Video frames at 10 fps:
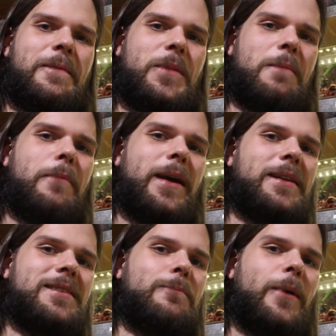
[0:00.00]
the
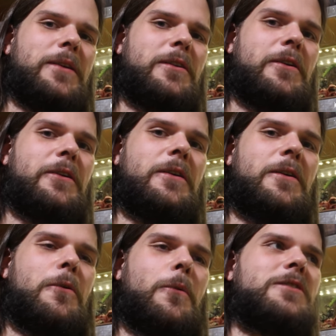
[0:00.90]
male spider,
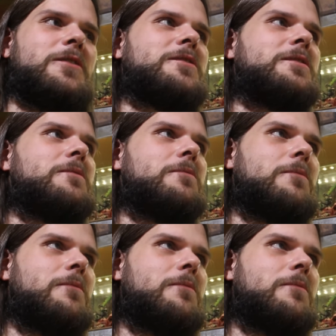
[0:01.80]
which is